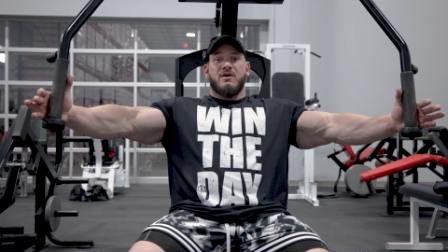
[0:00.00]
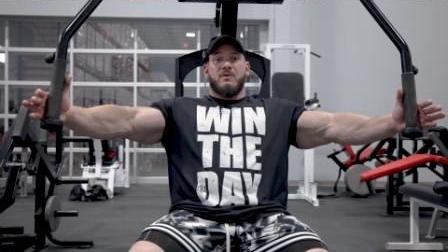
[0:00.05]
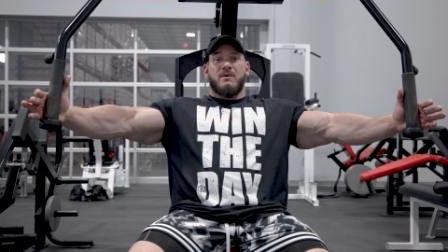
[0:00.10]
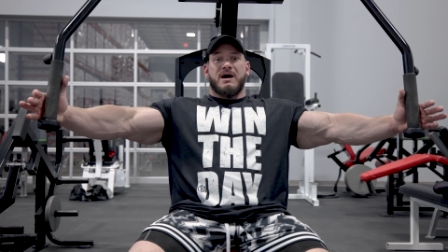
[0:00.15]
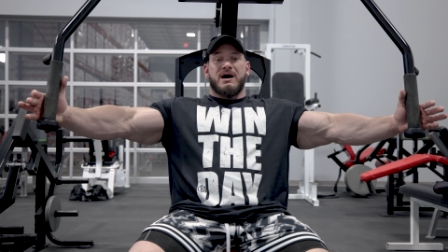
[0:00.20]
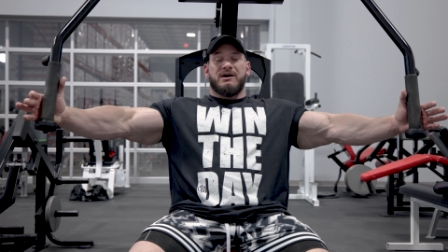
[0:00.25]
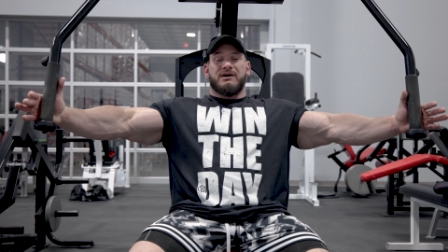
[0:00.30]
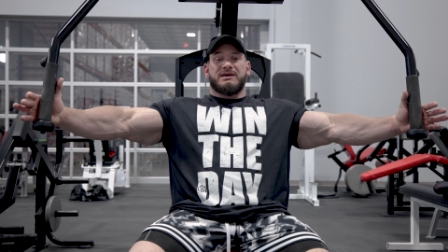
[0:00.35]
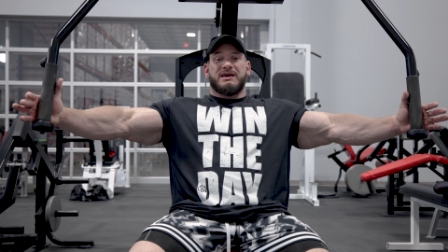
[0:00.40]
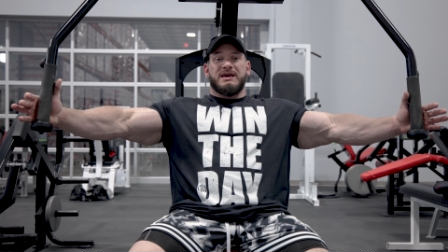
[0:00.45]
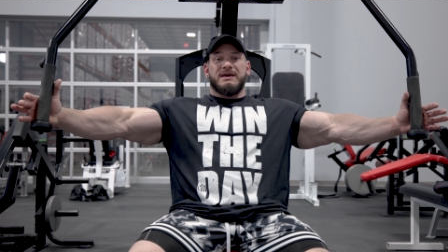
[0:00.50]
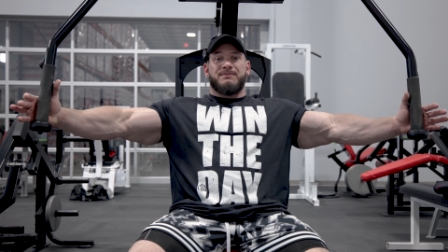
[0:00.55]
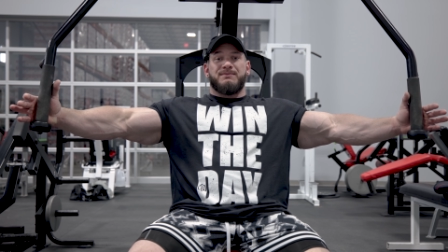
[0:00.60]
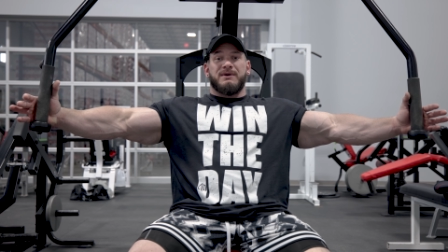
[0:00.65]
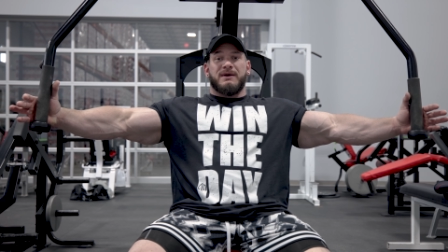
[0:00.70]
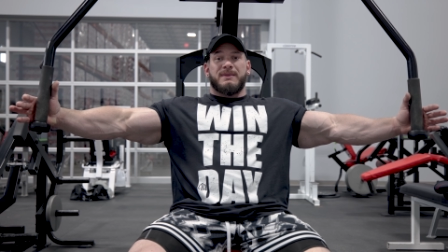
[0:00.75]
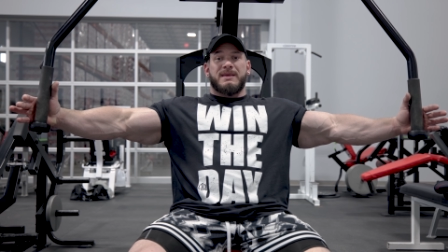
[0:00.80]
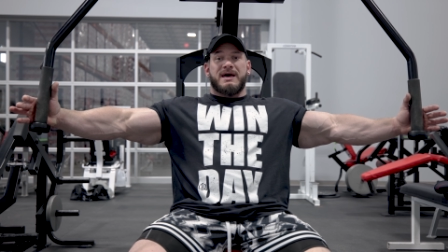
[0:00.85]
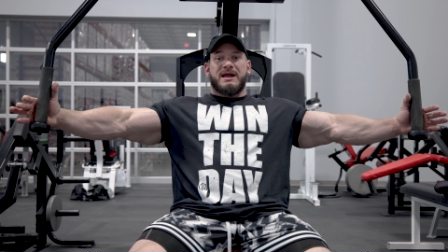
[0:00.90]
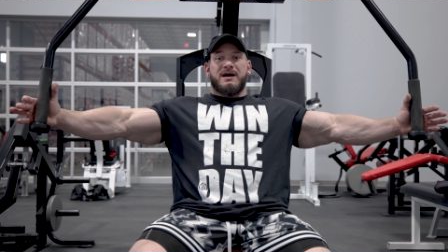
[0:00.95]
while
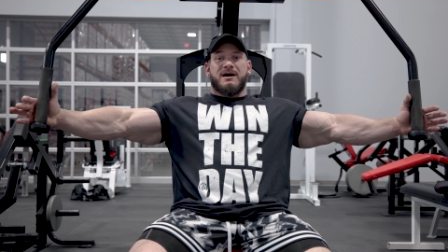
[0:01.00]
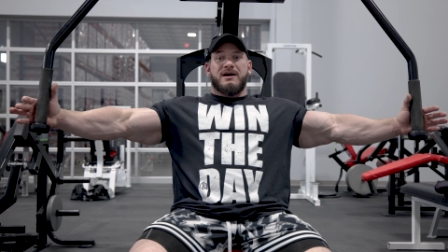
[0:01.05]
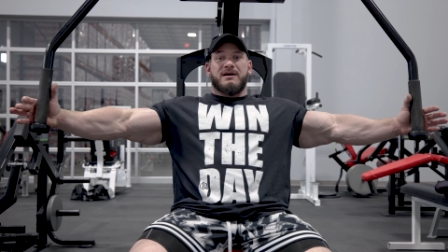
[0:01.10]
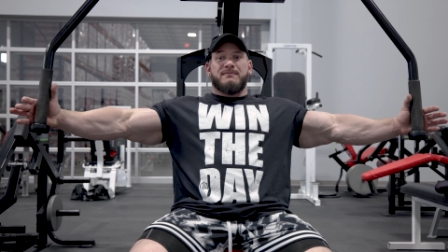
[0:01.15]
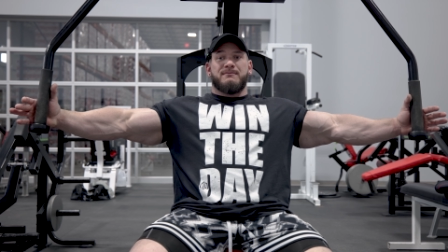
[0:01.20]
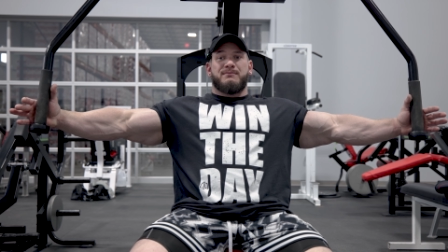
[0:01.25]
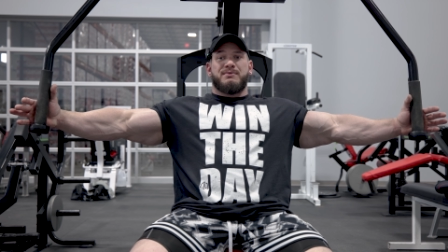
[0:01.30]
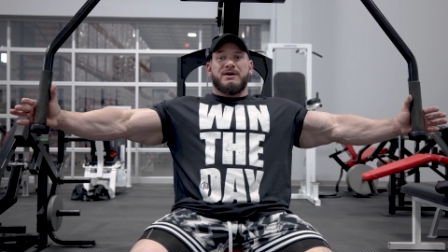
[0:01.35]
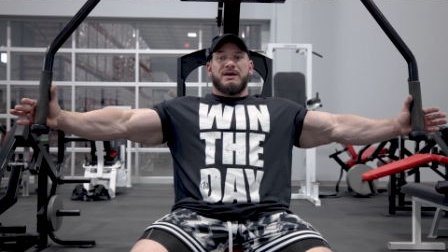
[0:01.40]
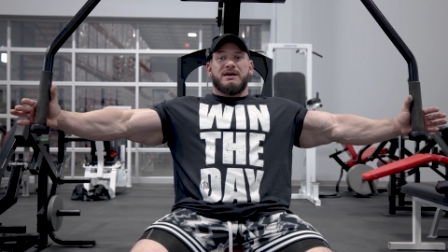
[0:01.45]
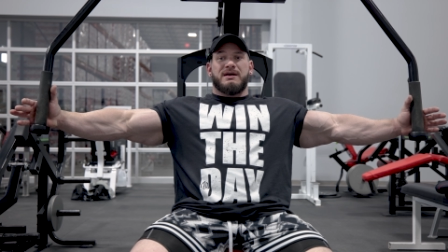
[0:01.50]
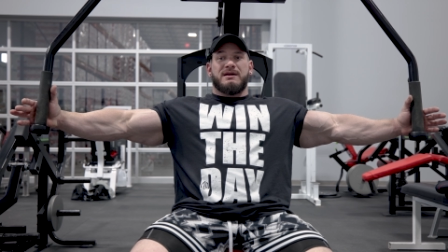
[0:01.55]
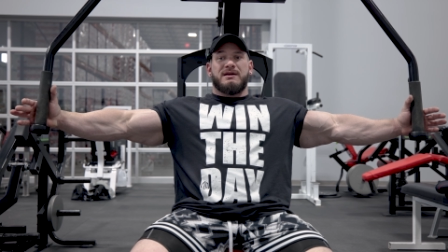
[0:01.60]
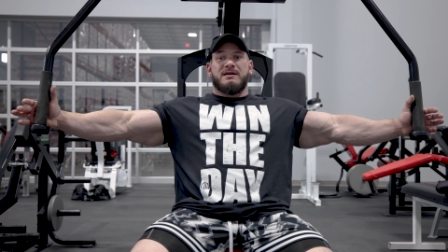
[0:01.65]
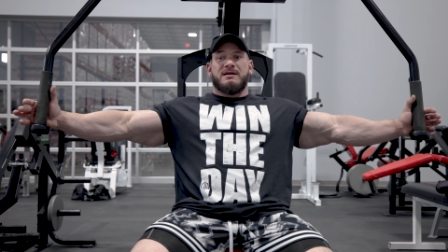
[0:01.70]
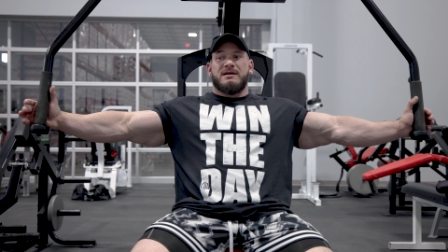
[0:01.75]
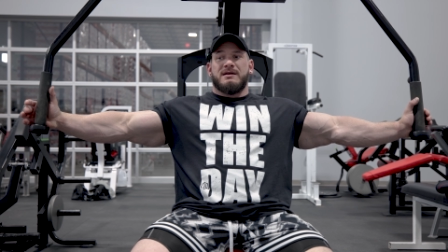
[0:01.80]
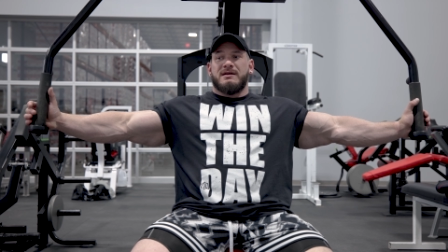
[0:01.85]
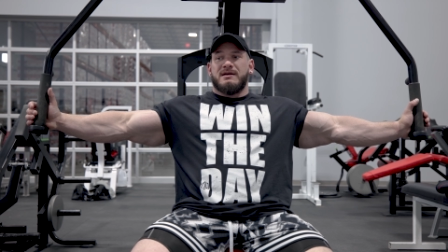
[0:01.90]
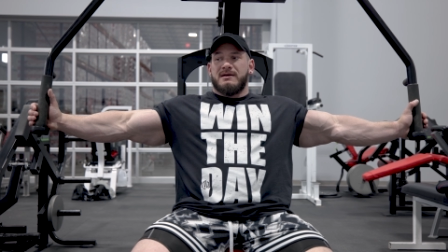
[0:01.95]
keeping that armpit
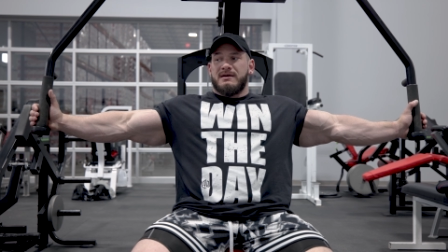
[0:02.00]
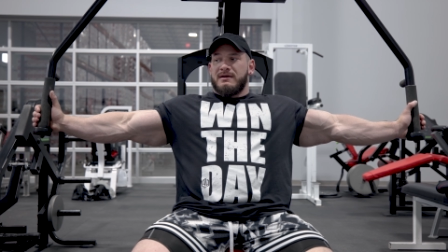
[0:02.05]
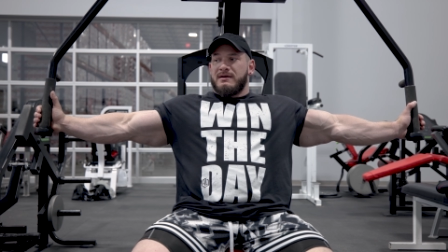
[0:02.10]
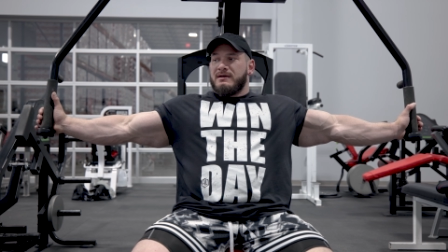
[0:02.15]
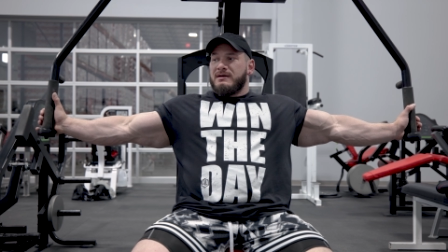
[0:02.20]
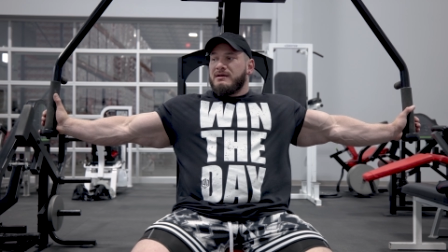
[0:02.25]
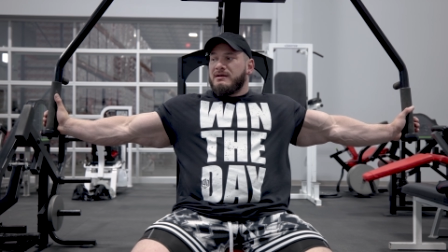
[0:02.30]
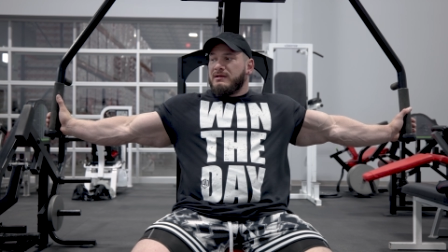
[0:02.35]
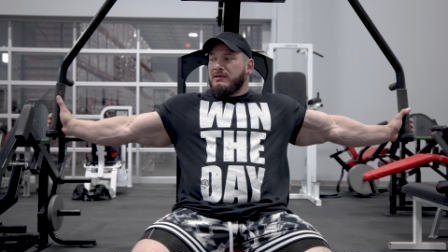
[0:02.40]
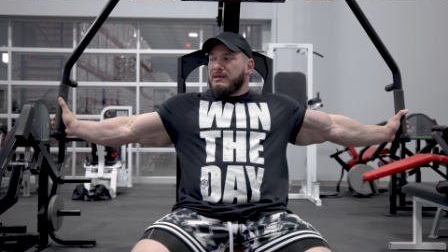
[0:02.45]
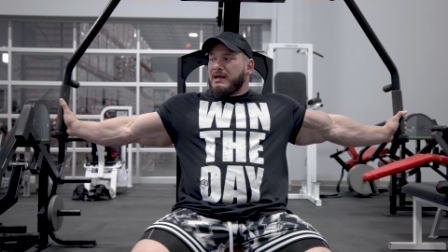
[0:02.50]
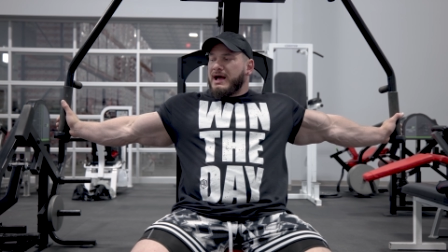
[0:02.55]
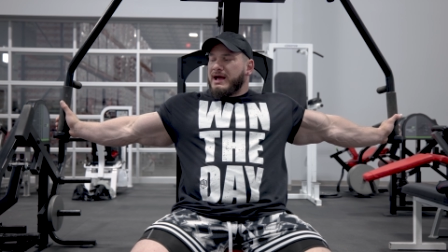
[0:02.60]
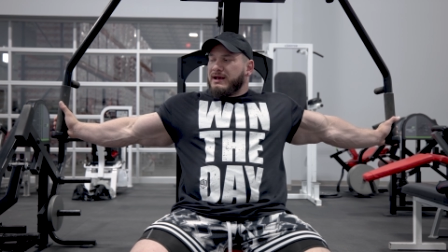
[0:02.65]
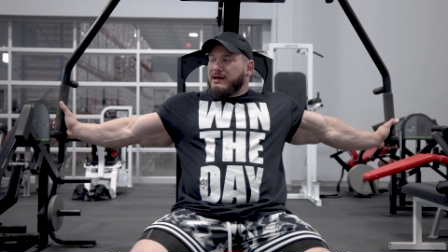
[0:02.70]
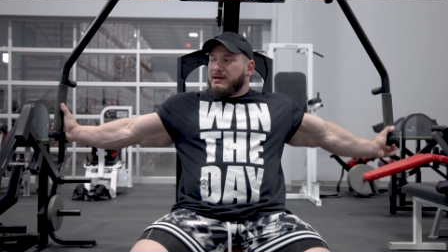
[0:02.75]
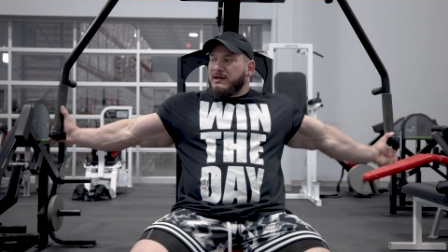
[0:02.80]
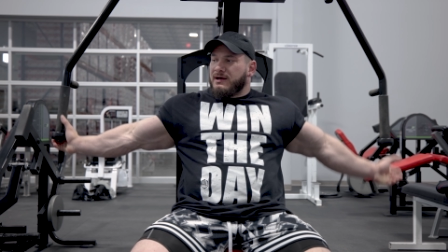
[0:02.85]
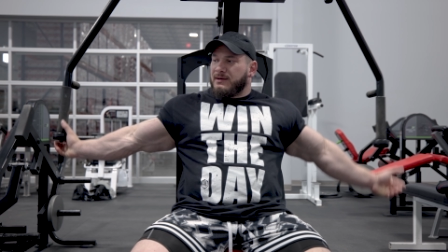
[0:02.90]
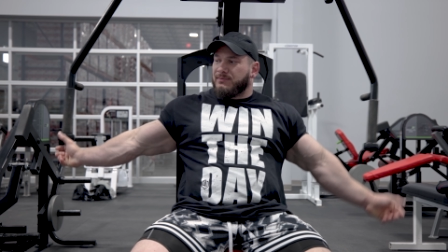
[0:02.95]

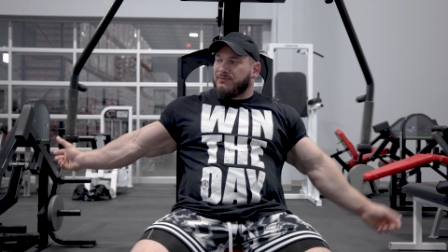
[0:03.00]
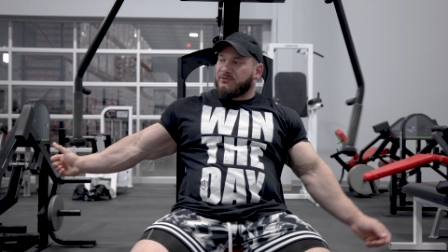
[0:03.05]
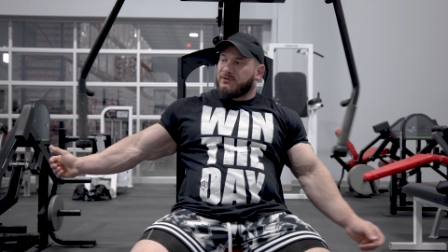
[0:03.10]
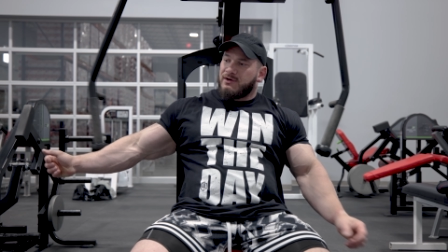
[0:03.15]
lined up.